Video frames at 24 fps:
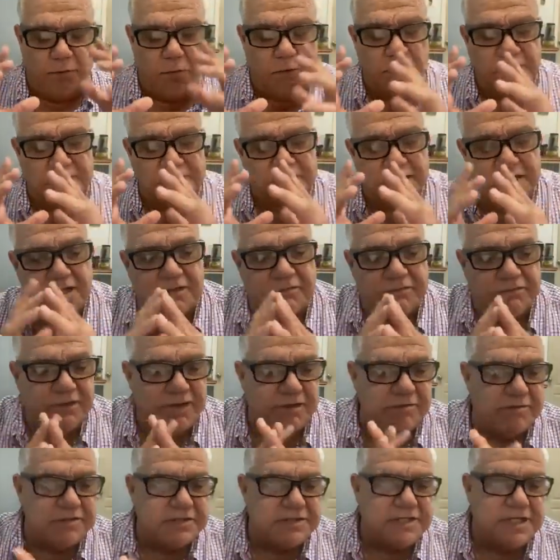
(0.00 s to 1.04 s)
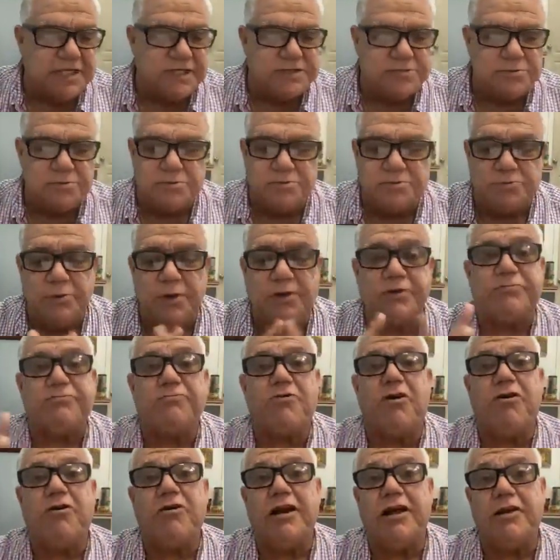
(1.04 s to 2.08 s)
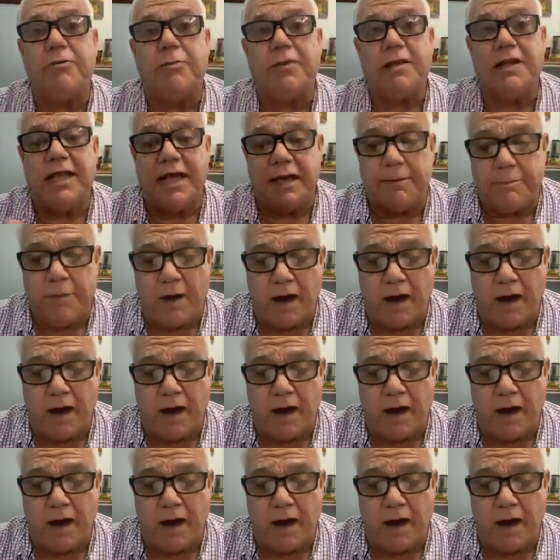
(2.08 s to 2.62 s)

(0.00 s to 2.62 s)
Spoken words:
focusing on various issues we are struggling with,